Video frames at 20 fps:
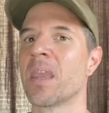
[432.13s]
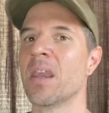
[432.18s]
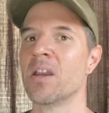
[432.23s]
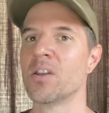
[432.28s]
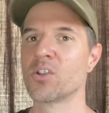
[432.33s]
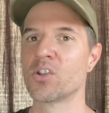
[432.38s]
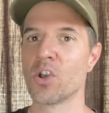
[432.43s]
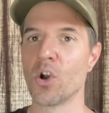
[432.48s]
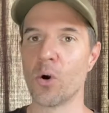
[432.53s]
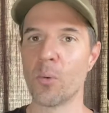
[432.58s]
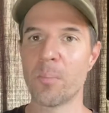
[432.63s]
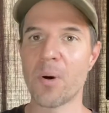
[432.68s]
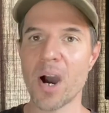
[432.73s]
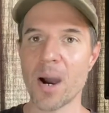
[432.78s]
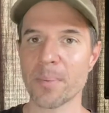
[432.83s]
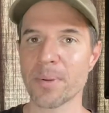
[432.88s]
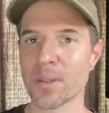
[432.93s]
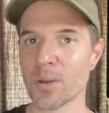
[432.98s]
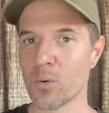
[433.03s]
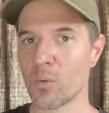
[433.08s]
So
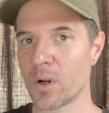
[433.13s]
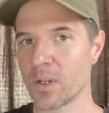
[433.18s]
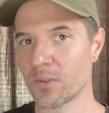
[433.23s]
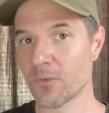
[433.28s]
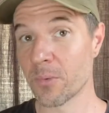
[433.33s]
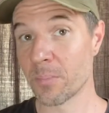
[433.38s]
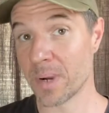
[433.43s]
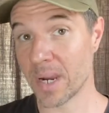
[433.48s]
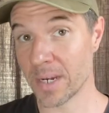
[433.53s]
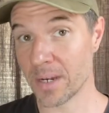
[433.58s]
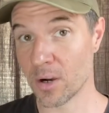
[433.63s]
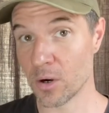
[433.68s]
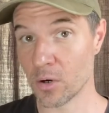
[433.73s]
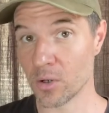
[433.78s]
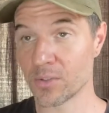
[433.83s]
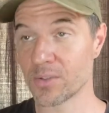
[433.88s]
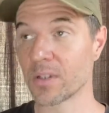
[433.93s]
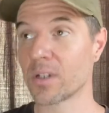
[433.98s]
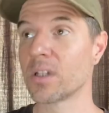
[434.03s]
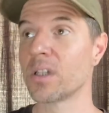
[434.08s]
popular ones for
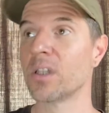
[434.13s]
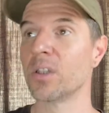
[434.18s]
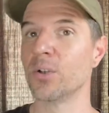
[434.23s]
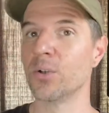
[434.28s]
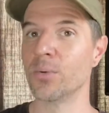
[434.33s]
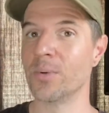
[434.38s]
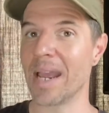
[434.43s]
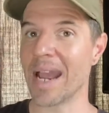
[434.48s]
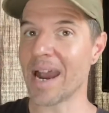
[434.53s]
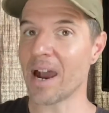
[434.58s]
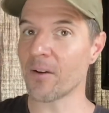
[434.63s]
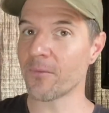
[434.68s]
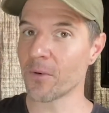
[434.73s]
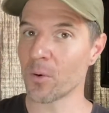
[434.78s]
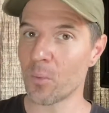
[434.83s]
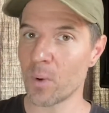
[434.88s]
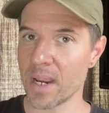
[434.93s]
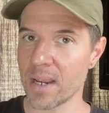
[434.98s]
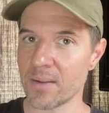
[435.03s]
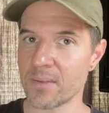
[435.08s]
binaurals include alpha
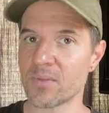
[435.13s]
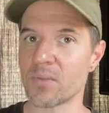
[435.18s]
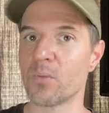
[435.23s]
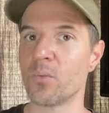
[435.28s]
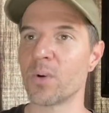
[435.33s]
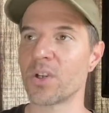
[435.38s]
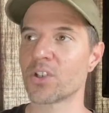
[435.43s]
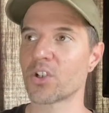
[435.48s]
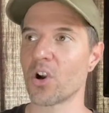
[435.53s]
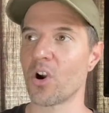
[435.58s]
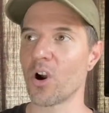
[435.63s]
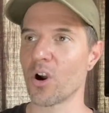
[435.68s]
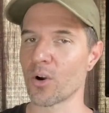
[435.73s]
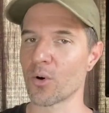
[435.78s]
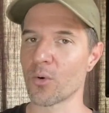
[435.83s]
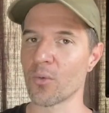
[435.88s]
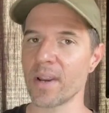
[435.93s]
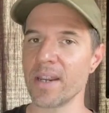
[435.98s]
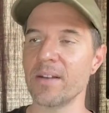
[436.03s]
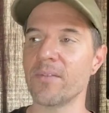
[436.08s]
waves, which are
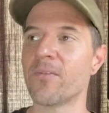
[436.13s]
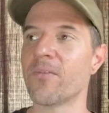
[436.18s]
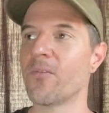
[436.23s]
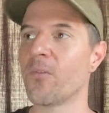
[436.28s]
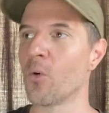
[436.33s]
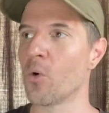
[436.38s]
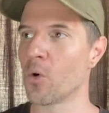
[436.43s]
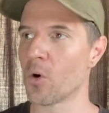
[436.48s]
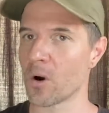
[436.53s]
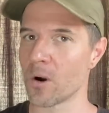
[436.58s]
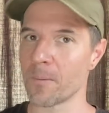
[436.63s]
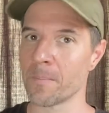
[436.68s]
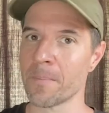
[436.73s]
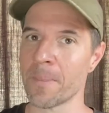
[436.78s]
great for,